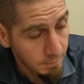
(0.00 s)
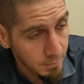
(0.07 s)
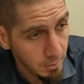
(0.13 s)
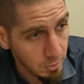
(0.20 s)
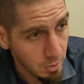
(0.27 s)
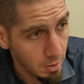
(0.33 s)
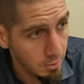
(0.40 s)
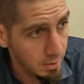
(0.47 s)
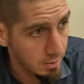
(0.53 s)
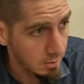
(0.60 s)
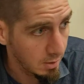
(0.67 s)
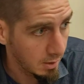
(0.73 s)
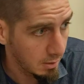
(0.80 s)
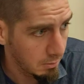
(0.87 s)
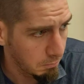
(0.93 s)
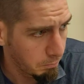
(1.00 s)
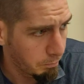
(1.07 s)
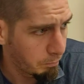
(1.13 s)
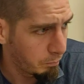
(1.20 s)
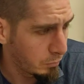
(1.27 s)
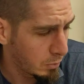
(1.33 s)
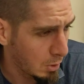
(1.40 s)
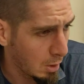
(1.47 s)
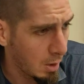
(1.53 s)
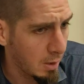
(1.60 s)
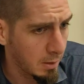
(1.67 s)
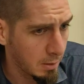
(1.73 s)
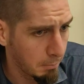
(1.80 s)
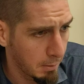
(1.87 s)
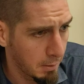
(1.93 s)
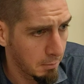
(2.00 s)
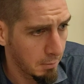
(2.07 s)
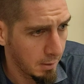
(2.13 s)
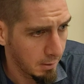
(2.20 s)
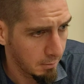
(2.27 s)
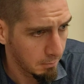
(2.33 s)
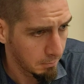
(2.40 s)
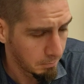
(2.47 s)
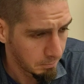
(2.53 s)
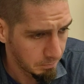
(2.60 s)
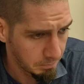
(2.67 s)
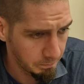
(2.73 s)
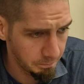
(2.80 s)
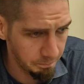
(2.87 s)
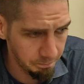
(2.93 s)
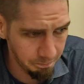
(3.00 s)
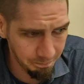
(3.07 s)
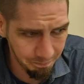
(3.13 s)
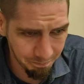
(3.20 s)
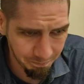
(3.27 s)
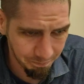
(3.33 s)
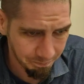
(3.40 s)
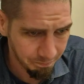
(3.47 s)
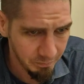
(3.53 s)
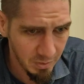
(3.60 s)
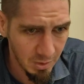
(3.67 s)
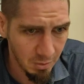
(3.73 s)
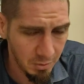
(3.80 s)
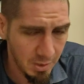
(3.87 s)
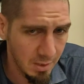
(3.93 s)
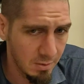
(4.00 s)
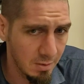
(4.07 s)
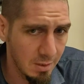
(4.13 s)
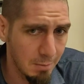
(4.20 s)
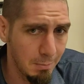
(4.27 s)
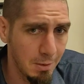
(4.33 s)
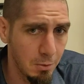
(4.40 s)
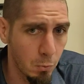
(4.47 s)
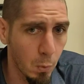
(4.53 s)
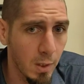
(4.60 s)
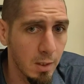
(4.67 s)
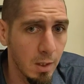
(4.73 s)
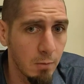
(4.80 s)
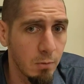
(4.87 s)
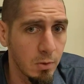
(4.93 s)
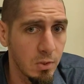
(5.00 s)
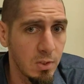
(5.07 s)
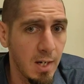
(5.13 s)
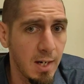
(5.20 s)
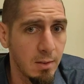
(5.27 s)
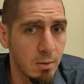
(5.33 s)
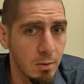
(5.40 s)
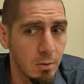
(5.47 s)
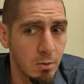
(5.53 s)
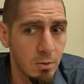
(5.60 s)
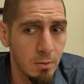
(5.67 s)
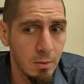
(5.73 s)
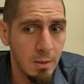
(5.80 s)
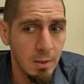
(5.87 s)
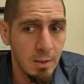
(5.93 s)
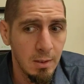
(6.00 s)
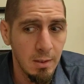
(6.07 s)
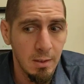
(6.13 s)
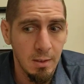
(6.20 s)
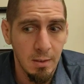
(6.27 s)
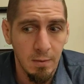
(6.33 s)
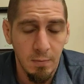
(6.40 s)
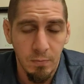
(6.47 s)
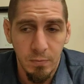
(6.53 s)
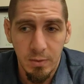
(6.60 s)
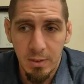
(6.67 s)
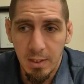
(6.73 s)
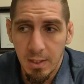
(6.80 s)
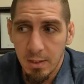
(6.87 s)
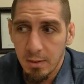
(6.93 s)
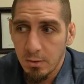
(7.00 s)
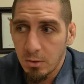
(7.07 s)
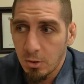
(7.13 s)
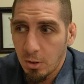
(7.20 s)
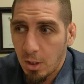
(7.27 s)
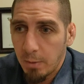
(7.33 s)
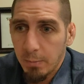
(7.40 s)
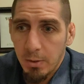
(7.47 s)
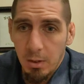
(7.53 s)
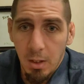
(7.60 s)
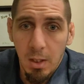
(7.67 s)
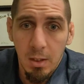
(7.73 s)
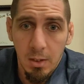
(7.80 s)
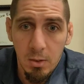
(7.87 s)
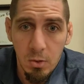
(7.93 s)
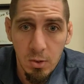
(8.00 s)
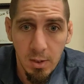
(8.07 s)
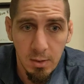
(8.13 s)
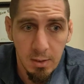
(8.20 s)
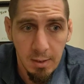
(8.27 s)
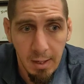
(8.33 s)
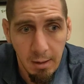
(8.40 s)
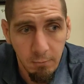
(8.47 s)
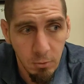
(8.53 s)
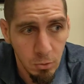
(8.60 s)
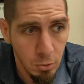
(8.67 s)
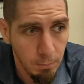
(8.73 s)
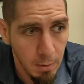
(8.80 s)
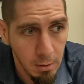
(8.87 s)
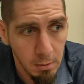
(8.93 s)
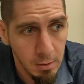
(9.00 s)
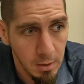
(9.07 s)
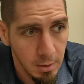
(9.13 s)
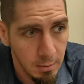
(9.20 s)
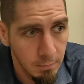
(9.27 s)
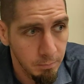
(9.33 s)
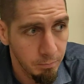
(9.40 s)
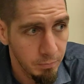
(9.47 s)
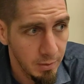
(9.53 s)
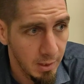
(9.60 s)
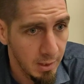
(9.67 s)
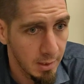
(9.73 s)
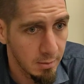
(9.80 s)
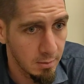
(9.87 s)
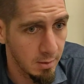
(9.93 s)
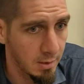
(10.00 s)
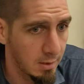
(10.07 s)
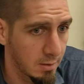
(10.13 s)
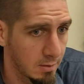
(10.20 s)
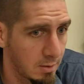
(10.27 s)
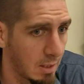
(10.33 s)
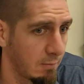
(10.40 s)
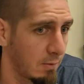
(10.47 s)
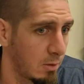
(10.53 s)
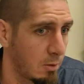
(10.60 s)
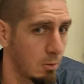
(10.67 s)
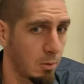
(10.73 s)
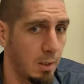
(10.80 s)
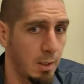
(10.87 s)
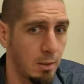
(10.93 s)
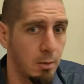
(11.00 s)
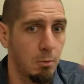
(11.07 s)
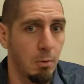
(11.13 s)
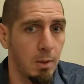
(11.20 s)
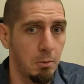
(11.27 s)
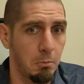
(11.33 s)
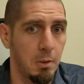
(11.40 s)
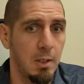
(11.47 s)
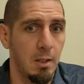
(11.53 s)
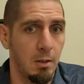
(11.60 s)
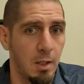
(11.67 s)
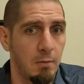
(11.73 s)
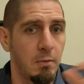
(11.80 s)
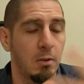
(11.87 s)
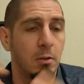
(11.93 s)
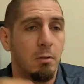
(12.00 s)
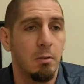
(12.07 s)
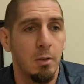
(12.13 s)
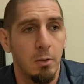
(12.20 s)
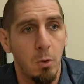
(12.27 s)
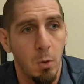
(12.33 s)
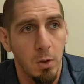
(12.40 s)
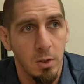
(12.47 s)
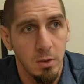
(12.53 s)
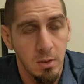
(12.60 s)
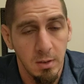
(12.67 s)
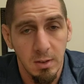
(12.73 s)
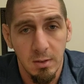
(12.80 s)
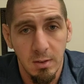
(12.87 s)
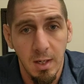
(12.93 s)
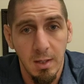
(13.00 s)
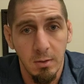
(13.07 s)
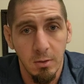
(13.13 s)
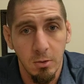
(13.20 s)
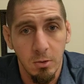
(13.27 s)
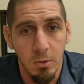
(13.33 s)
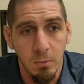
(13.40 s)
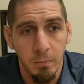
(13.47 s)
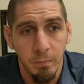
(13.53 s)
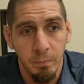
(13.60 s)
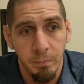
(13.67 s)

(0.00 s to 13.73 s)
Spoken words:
there's all this, talk about how kids need to meet grade level standards. Yet it's common knowledge that the average American has a 7th or 8th grade reading level according to these standards.